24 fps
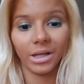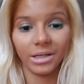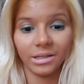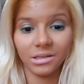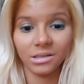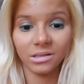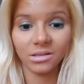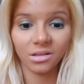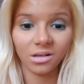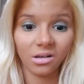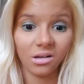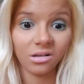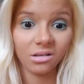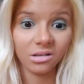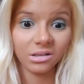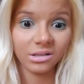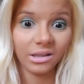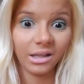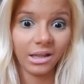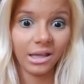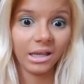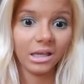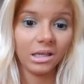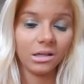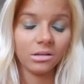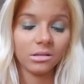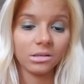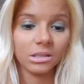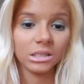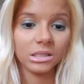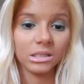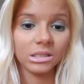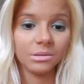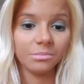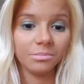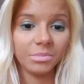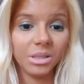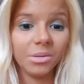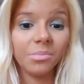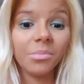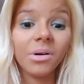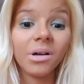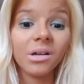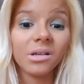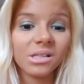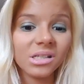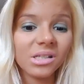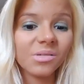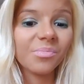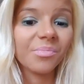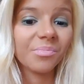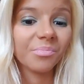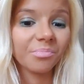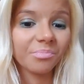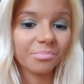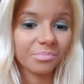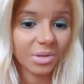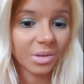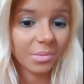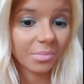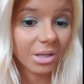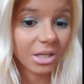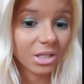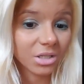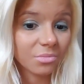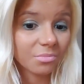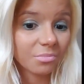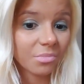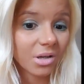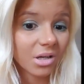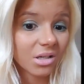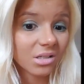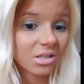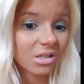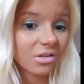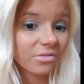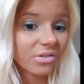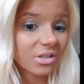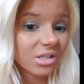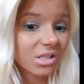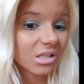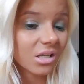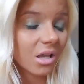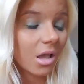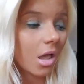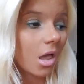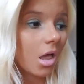I did call like the post, the Belgian post office,